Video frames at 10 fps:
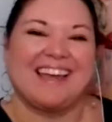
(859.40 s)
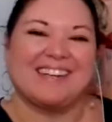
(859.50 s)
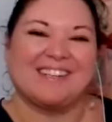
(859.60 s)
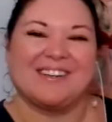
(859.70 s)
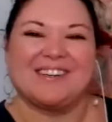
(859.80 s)

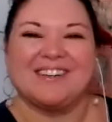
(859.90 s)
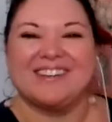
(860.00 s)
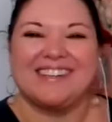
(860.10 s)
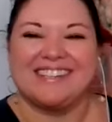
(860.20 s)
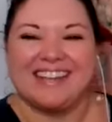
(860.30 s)
that
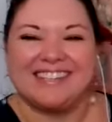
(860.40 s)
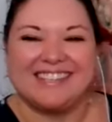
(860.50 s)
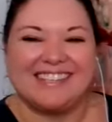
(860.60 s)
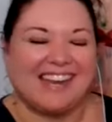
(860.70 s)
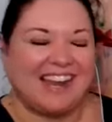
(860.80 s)
journal and
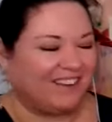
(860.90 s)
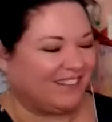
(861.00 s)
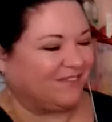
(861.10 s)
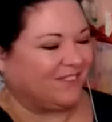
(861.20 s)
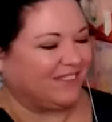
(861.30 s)
seeing how
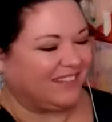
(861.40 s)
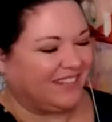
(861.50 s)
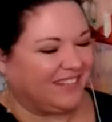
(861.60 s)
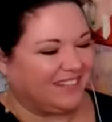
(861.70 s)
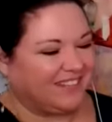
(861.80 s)
different
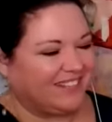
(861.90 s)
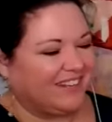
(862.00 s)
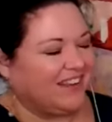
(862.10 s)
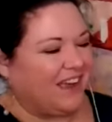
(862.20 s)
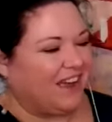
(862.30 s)
things
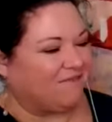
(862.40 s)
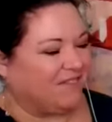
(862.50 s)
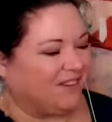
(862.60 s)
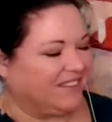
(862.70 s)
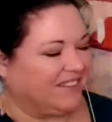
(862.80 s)

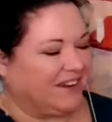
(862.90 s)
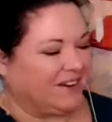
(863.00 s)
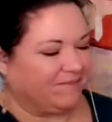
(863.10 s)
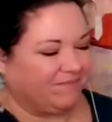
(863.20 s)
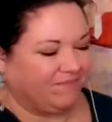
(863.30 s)
feel in
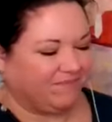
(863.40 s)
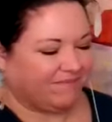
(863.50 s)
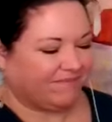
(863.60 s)
there.